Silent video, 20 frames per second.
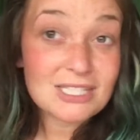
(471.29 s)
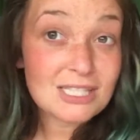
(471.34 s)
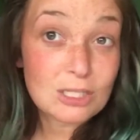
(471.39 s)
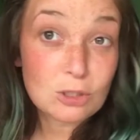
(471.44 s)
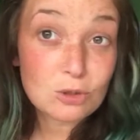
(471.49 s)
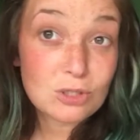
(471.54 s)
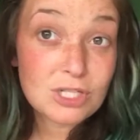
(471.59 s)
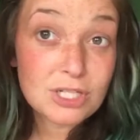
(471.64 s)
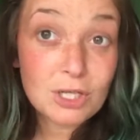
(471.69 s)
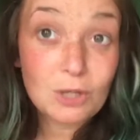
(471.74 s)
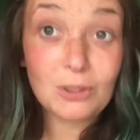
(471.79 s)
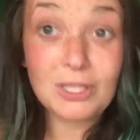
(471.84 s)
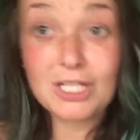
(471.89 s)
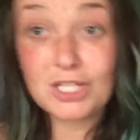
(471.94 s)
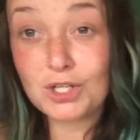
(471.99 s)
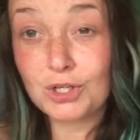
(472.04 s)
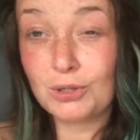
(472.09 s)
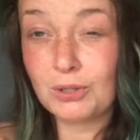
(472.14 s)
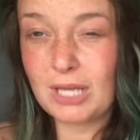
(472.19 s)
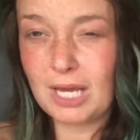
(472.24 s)
Those are the only
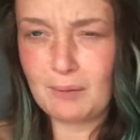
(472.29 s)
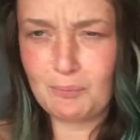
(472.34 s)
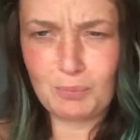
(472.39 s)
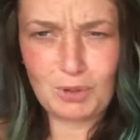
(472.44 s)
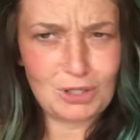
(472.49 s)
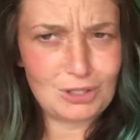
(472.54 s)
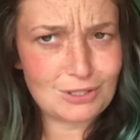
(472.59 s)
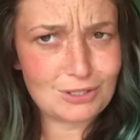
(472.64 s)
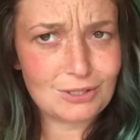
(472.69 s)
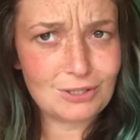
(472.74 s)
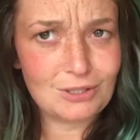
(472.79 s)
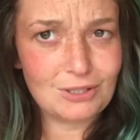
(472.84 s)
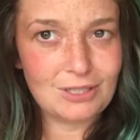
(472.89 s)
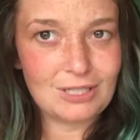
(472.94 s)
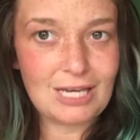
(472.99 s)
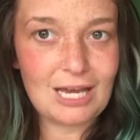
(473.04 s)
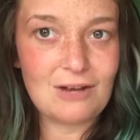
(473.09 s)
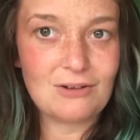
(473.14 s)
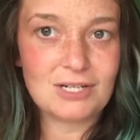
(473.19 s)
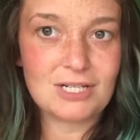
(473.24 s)
2, like, personal
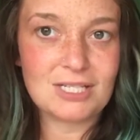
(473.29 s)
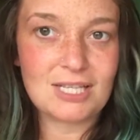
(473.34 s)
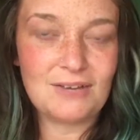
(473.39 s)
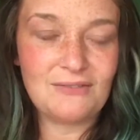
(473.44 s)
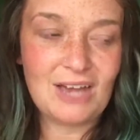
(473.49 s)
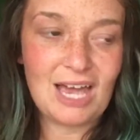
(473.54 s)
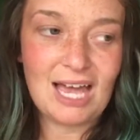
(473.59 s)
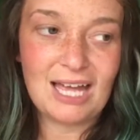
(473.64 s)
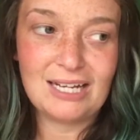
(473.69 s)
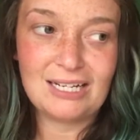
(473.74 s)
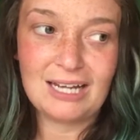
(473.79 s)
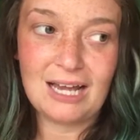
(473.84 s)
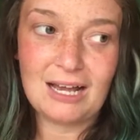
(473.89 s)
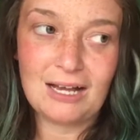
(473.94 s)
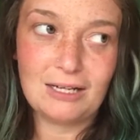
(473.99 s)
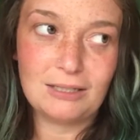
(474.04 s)
encounters I've had.